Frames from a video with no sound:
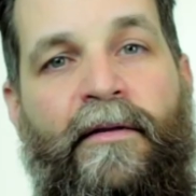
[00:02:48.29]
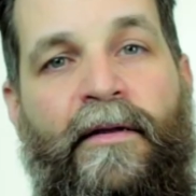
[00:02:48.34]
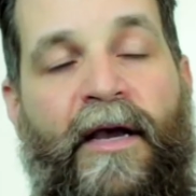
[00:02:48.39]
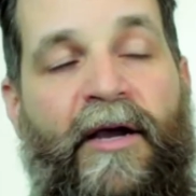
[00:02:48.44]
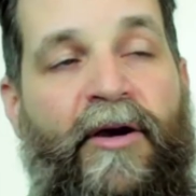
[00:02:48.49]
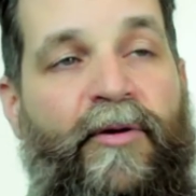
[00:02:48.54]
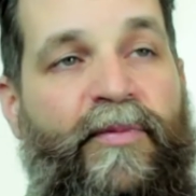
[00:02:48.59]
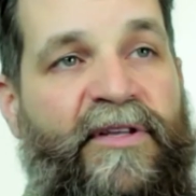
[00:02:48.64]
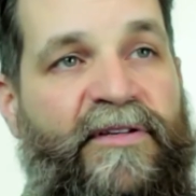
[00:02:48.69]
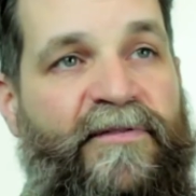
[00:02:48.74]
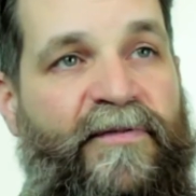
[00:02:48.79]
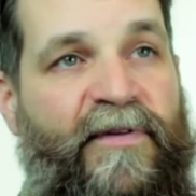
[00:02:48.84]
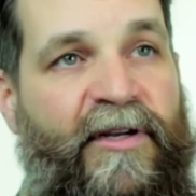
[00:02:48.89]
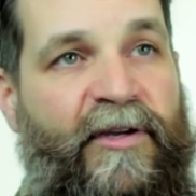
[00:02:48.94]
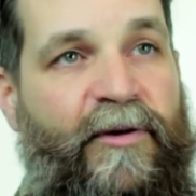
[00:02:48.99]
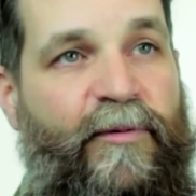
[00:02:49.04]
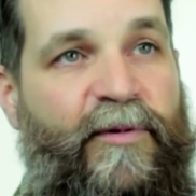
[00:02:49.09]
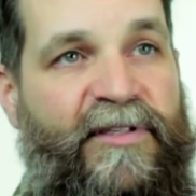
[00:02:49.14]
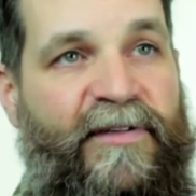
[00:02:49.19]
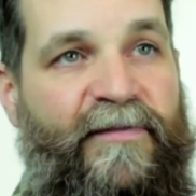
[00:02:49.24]
I hope this
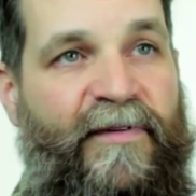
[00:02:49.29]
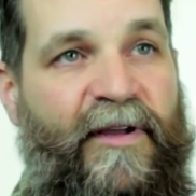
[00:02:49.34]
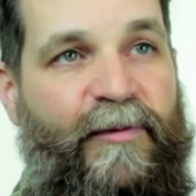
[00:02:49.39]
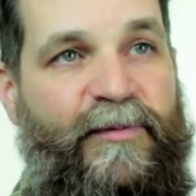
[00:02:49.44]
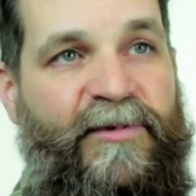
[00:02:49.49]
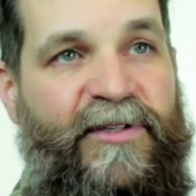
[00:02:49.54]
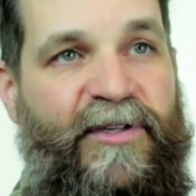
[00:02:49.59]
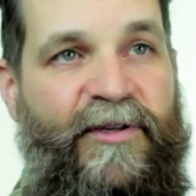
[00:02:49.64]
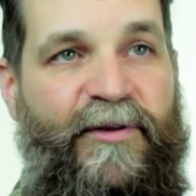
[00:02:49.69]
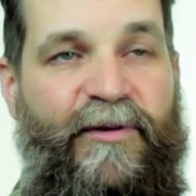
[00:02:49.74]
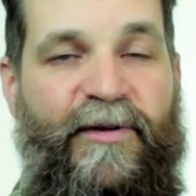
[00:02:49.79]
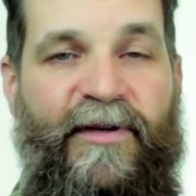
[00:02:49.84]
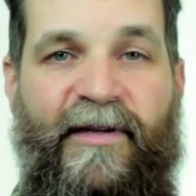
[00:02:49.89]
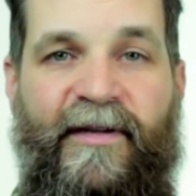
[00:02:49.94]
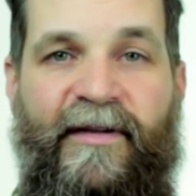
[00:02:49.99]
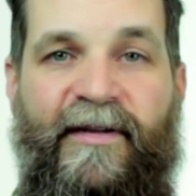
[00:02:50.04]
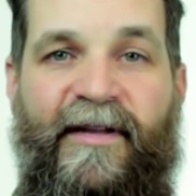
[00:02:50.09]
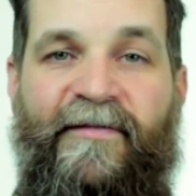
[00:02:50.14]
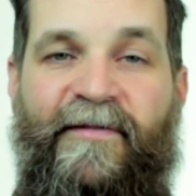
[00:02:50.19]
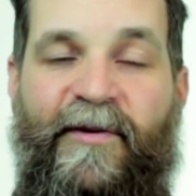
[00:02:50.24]
video was of help to you.
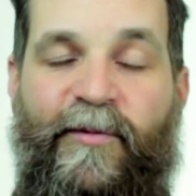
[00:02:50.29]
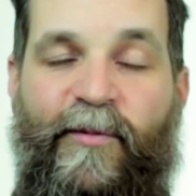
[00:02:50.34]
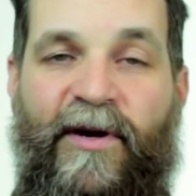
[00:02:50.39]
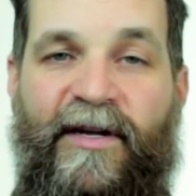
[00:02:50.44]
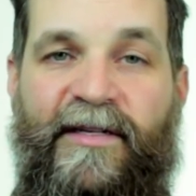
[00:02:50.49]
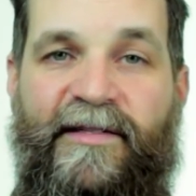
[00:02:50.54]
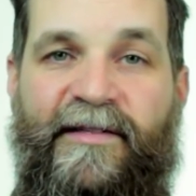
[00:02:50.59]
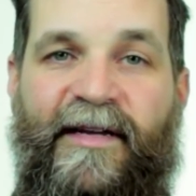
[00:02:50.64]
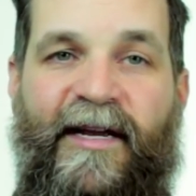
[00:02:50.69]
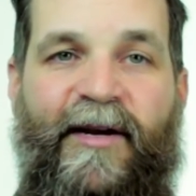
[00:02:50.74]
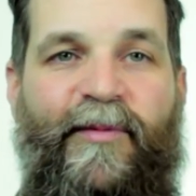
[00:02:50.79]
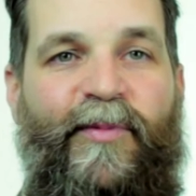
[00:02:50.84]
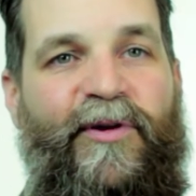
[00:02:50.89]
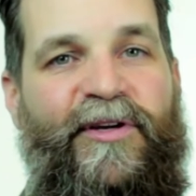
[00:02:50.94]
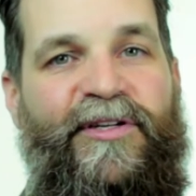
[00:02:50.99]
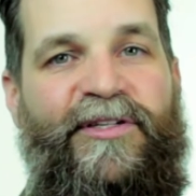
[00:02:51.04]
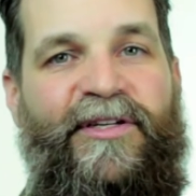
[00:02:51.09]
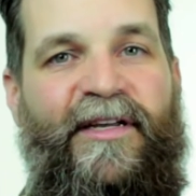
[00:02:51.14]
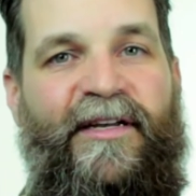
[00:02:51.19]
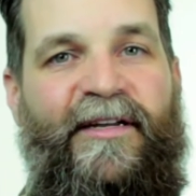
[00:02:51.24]
If it was, I'd
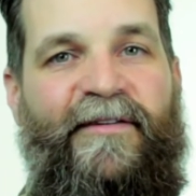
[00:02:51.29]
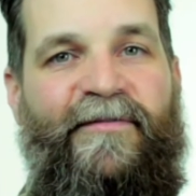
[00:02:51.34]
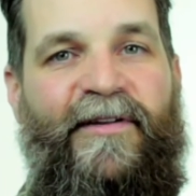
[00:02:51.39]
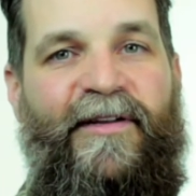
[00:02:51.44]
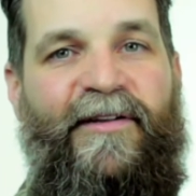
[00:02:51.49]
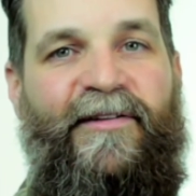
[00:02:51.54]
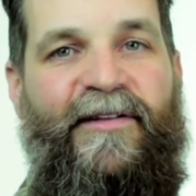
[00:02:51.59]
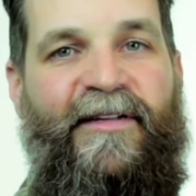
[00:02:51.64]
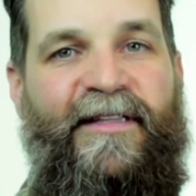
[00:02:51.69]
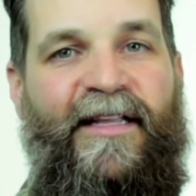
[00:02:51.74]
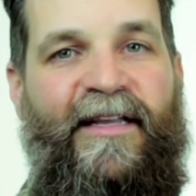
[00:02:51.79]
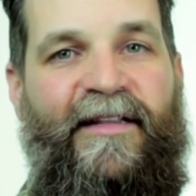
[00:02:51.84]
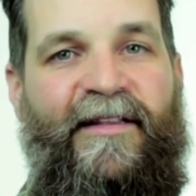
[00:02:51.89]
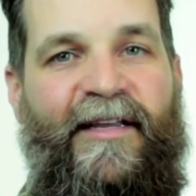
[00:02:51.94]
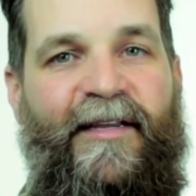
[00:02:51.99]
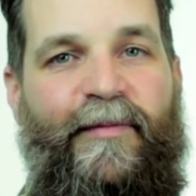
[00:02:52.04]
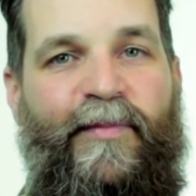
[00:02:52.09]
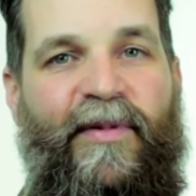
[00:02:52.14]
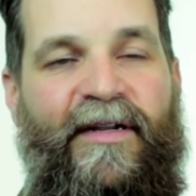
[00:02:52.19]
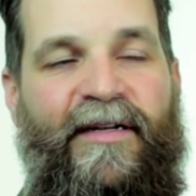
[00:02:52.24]
appreciate it if you click that
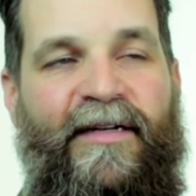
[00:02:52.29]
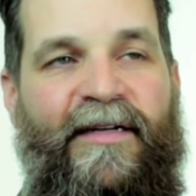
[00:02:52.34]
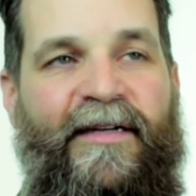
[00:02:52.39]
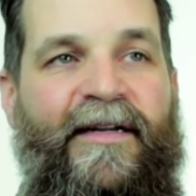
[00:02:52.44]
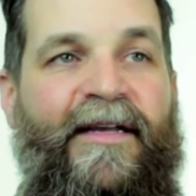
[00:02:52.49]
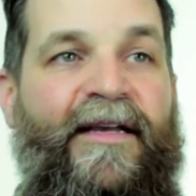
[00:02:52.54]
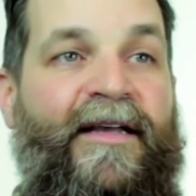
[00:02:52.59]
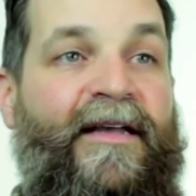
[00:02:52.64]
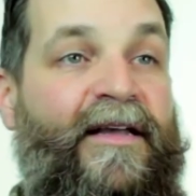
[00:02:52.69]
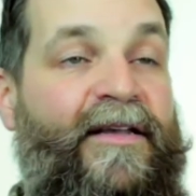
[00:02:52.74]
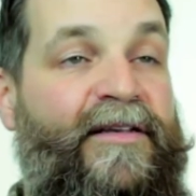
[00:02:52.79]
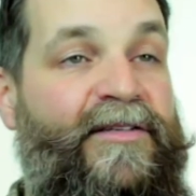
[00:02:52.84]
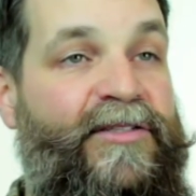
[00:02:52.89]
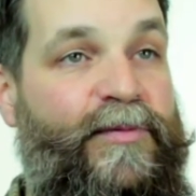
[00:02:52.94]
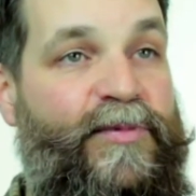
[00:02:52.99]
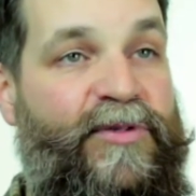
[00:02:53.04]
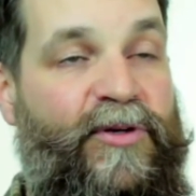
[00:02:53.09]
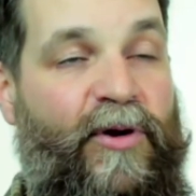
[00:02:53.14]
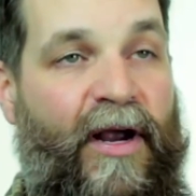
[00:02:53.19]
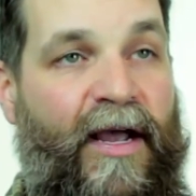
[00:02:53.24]
like button,
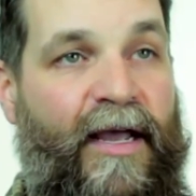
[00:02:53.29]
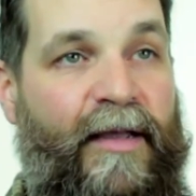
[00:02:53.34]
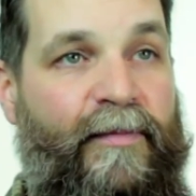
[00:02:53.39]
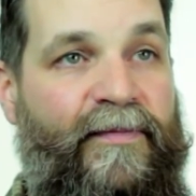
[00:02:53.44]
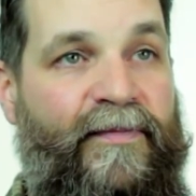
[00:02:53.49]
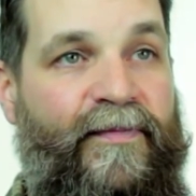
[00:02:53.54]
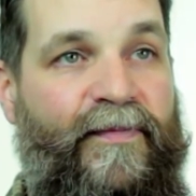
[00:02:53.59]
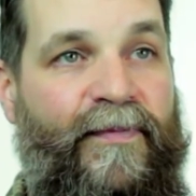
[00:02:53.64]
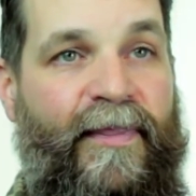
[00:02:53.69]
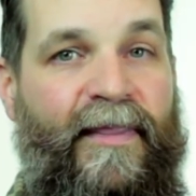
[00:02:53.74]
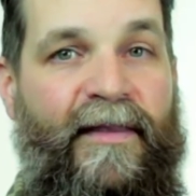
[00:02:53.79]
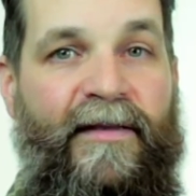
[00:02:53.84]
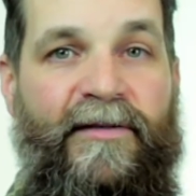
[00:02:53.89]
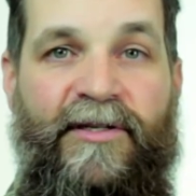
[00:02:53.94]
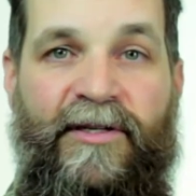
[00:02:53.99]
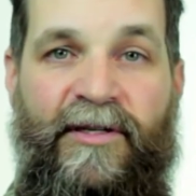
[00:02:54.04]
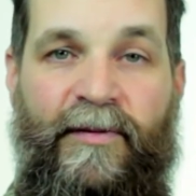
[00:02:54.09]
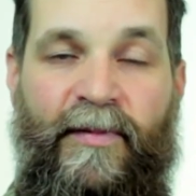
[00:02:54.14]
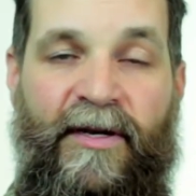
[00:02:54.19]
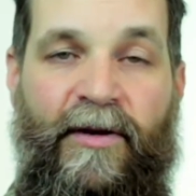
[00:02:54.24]
subscribe
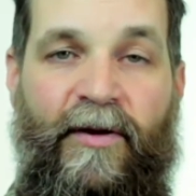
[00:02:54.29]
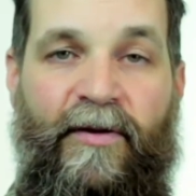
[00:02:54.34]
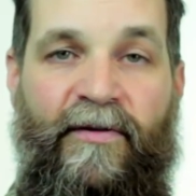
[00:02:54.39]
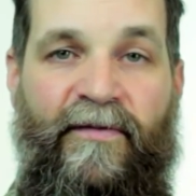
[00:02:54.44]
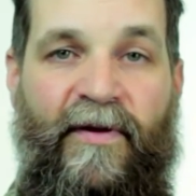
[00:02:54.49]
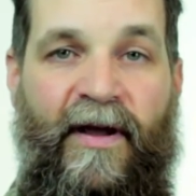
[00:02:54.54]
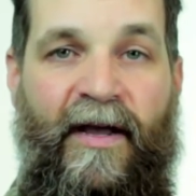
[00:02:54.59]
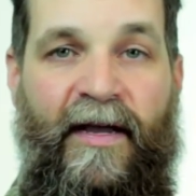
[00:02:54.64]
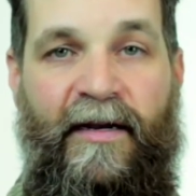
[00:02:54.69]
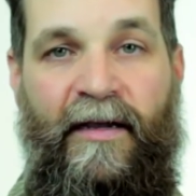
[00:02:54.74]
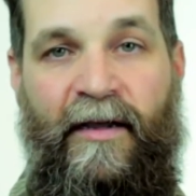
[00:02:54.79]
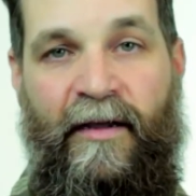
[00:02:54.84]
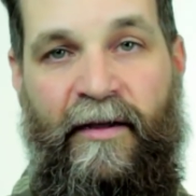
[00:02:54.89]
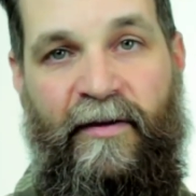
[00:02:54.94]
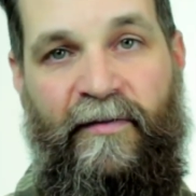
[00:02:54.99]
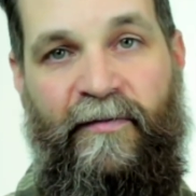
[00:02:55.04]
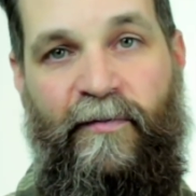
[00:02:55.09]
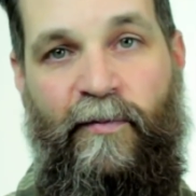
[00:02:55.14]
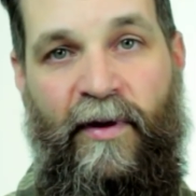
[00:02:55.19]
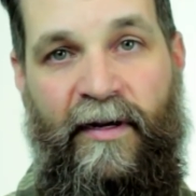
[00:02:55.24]
so you'd be notified
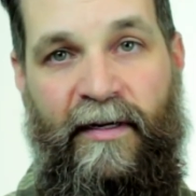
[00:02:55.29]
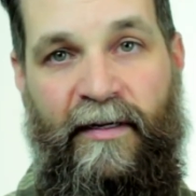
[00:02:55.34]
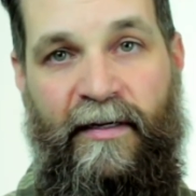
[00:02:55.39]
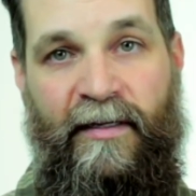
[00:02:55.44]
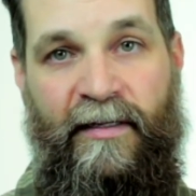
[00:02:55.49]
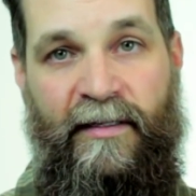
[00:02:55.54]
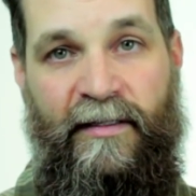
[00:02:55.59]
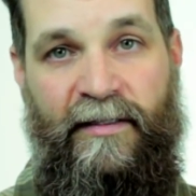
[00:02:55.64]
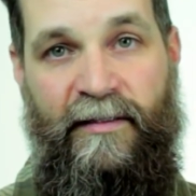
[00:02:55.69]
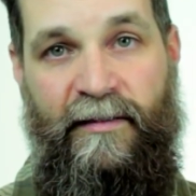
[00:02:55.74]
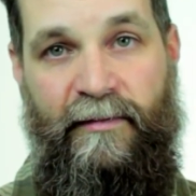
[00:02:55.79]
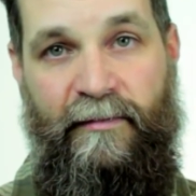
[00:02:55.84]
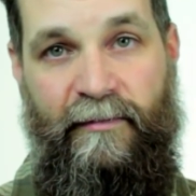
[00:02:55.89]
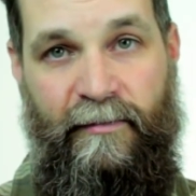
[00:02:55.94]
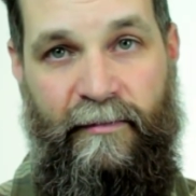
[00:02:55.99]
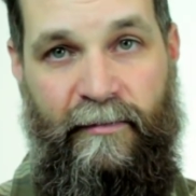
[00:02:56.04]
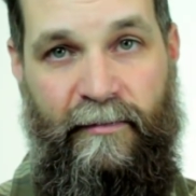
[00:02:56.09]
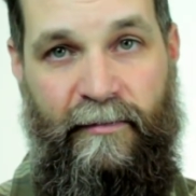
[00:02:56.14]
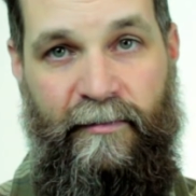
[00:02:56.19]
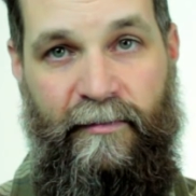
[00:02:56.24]
of
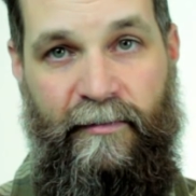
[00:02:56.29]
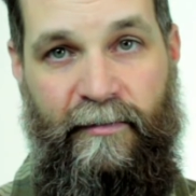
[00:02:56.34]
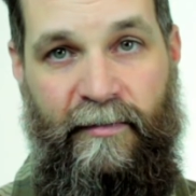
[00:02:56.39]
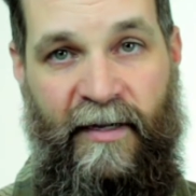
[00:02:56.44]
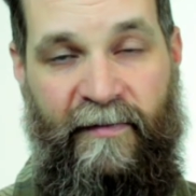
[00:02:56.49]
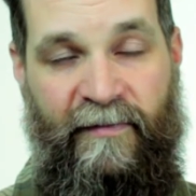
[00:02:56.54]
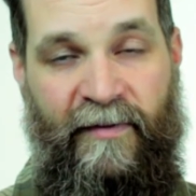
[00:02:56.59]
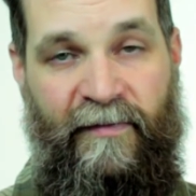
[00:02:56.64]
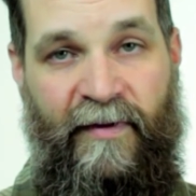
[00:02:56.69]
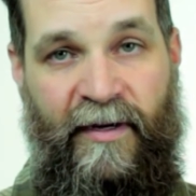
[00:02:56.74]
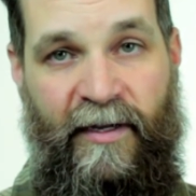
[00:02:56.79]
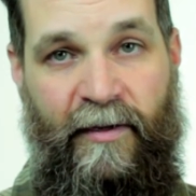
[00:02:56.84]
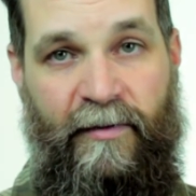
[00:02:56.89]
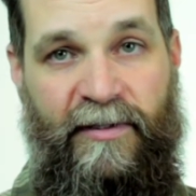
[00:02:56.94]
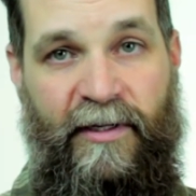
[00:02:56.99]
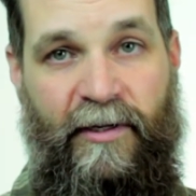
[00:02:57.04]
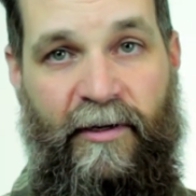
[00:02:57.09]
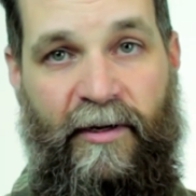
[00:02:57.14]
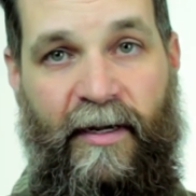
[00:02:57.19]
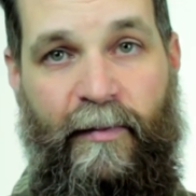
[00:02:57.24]
of the
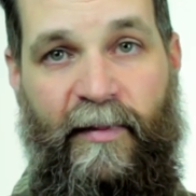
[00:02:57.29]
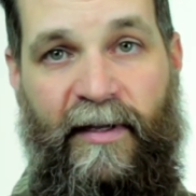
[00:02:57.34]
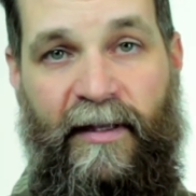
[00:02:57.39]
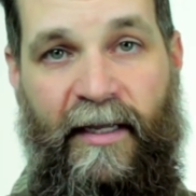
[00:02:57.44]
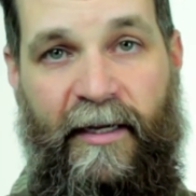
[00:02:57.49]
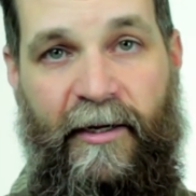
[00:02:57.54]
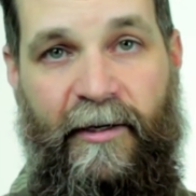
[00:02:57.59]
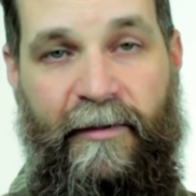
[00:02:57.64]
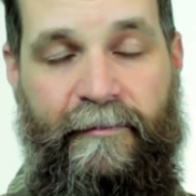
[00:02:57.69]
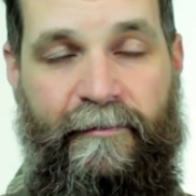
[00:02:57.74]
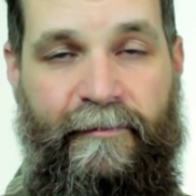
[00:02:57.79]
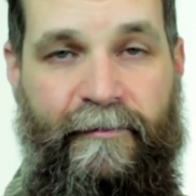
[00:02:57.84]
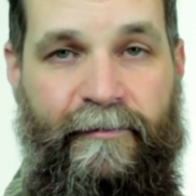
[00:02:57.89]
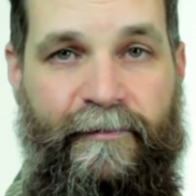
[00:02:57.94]
videos that are coming later.